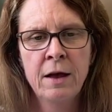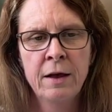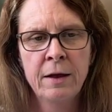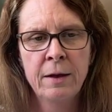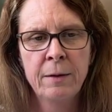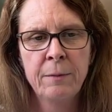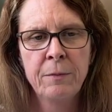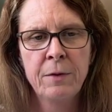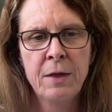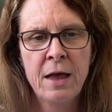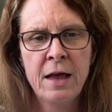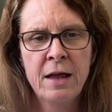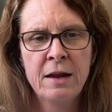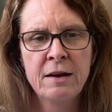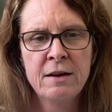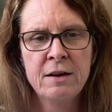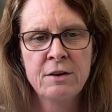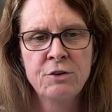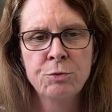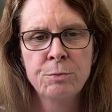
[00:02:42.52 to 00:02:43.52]
um,
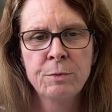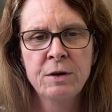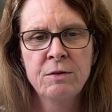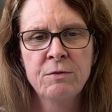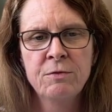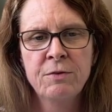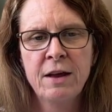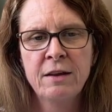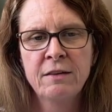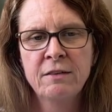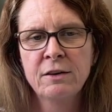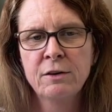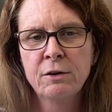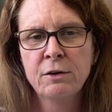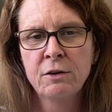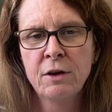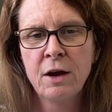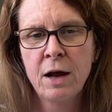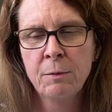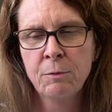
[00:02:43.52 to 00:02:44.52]
and intermittent fasting
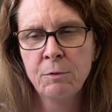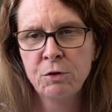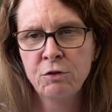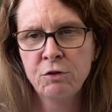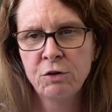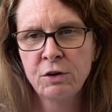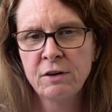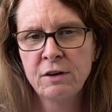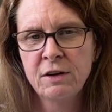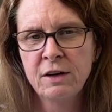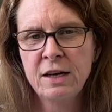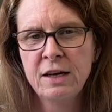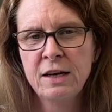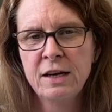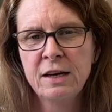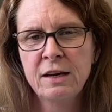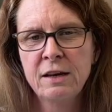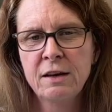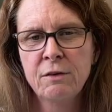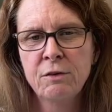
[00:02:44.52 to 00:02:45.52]
or time restricted
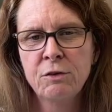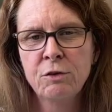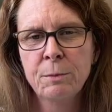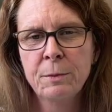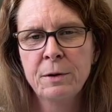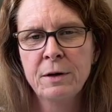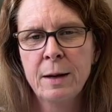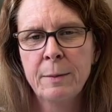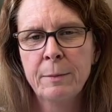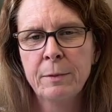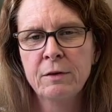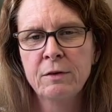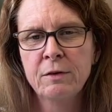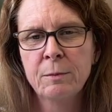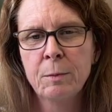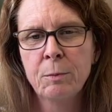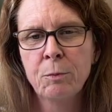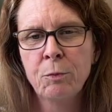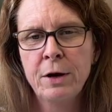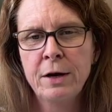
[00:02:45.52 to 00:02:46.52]
eating gives your
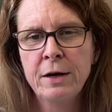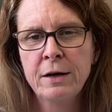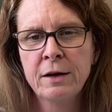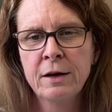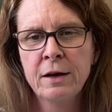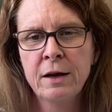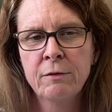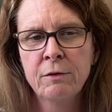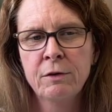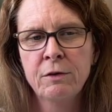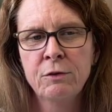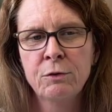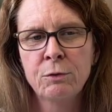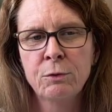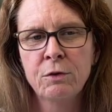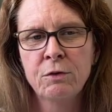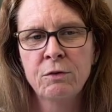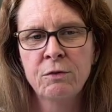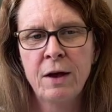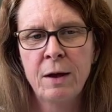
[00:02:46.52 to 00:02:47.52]
metabolism a break and
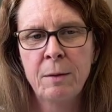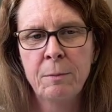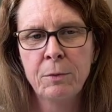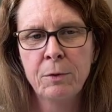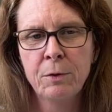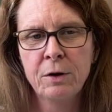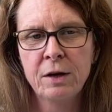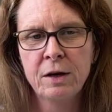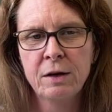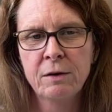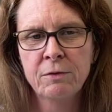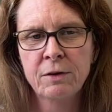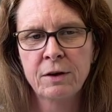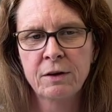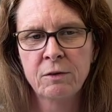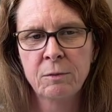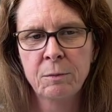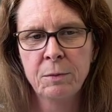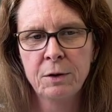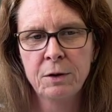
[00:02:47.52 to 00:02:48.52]
restores fat burning
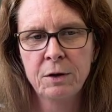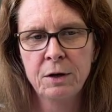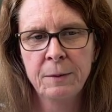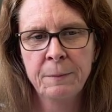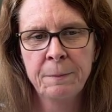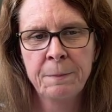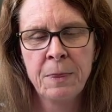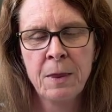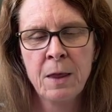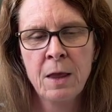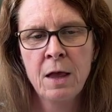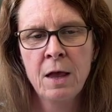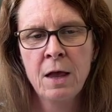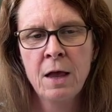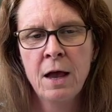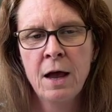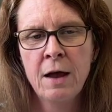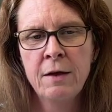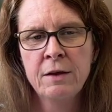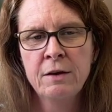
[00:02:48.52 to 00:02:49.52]
flexibility.
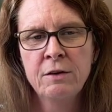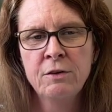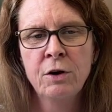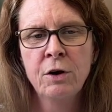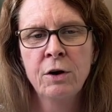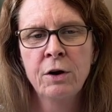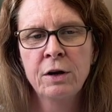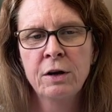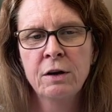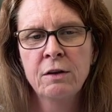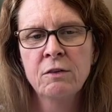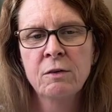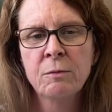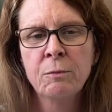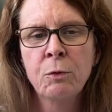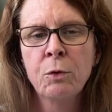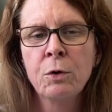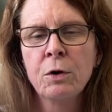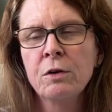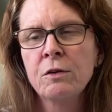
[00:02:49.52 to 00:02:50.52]
And then targeted
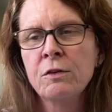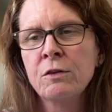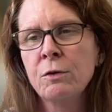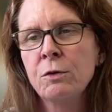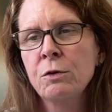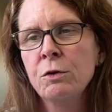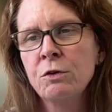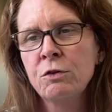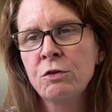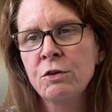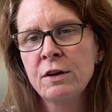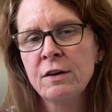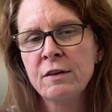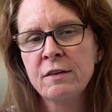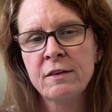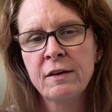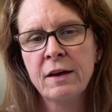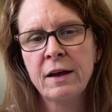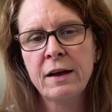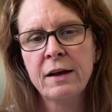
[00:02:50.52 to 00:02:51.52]
support, so
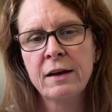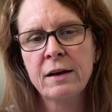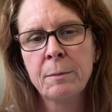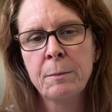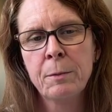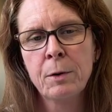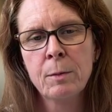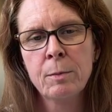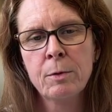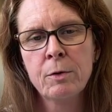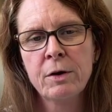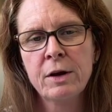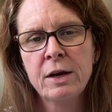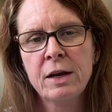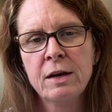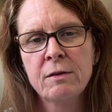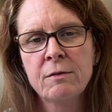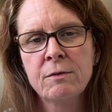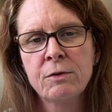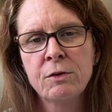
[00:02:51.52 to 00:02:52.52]
nutrients like
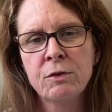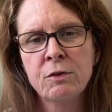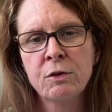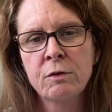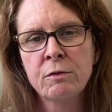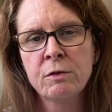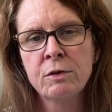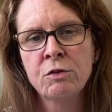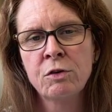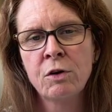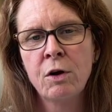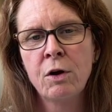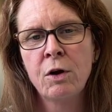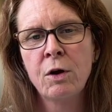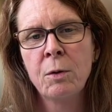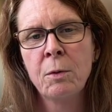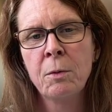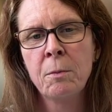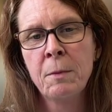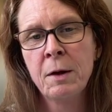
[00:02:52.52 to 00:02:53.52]
berberine,
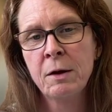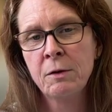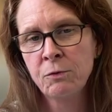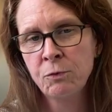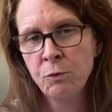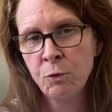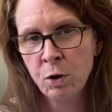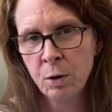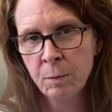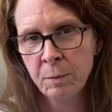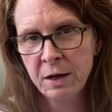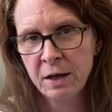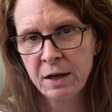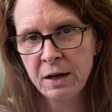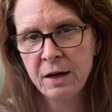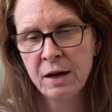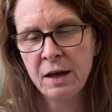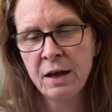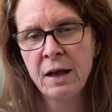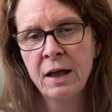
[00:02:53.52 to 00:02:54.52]
resveratrol,
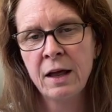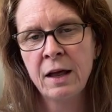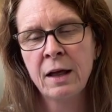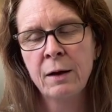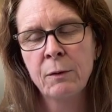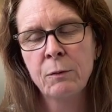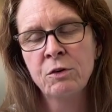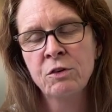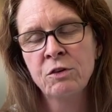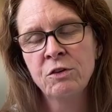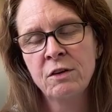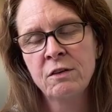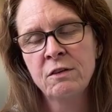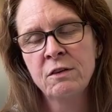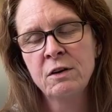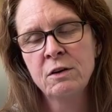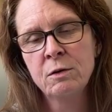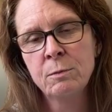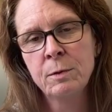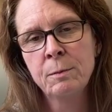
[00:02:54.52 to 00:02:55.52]
metformin, uh, which does
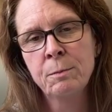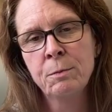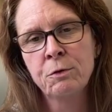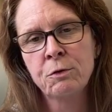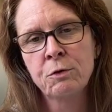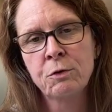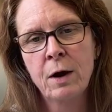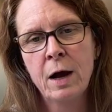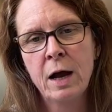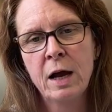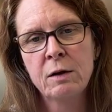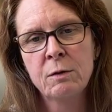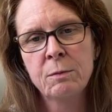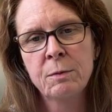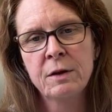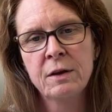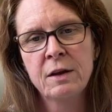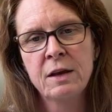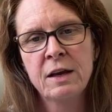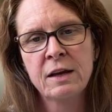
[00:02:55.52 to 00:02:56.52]
need to be prescribed,
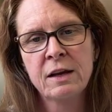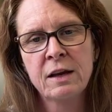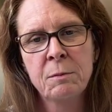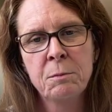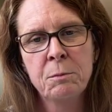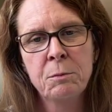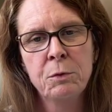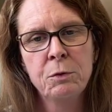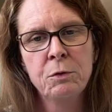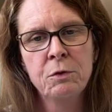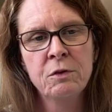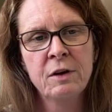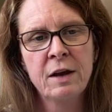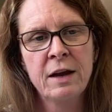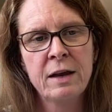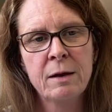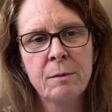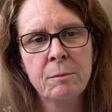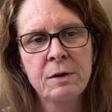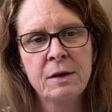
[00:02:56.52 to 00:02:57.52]
but it can boost
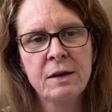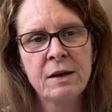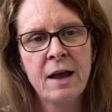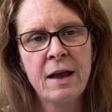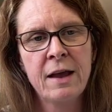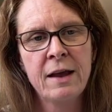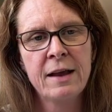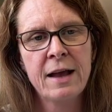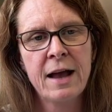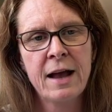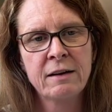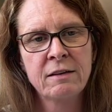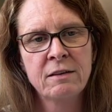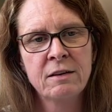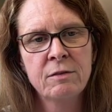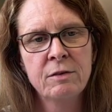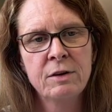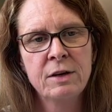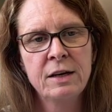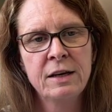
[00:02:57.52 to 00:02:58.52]
AMPK
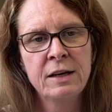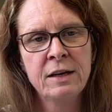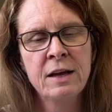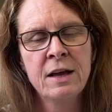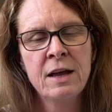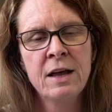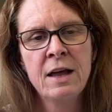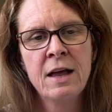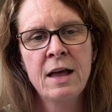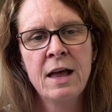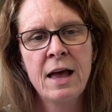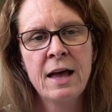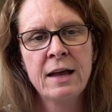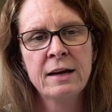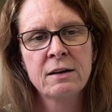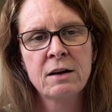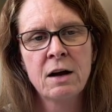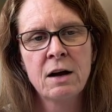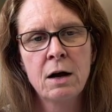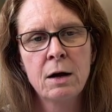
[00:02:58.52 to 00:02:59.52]
activity
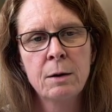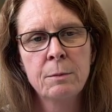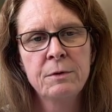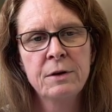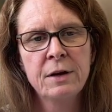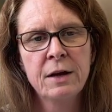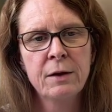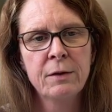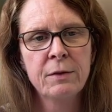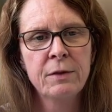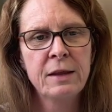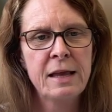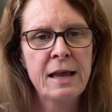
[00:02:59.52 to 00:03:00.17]
and calm down